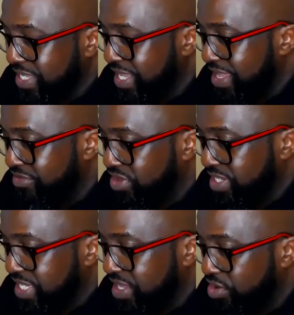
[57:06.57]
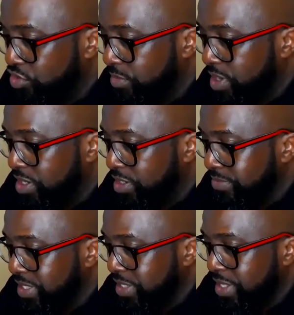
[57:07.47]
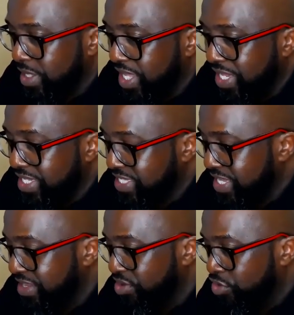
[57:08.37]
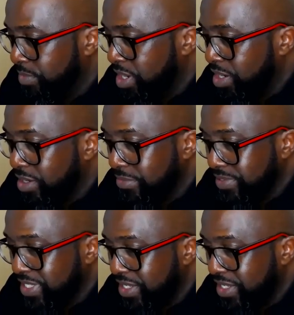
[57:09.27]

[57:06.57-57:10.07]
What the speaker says: they have stay-at-home moms, and the stay-at-home moms,